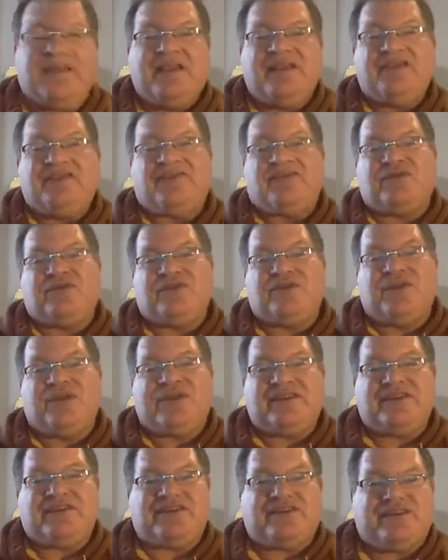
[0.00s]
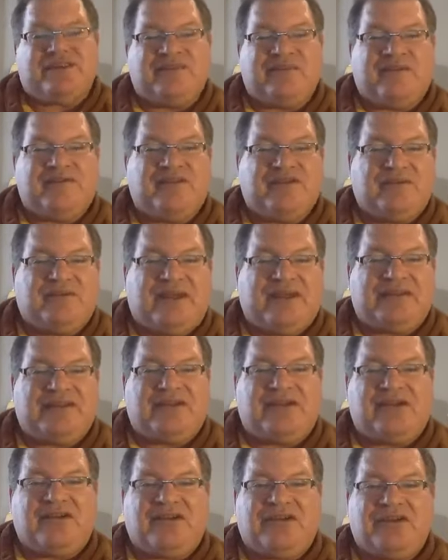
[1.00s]
So during the term of your
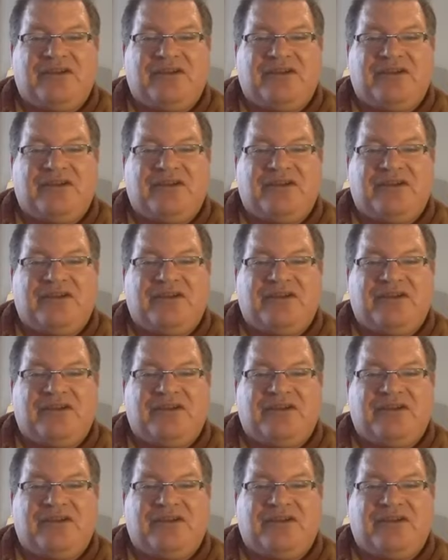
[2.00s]
rent-to-own,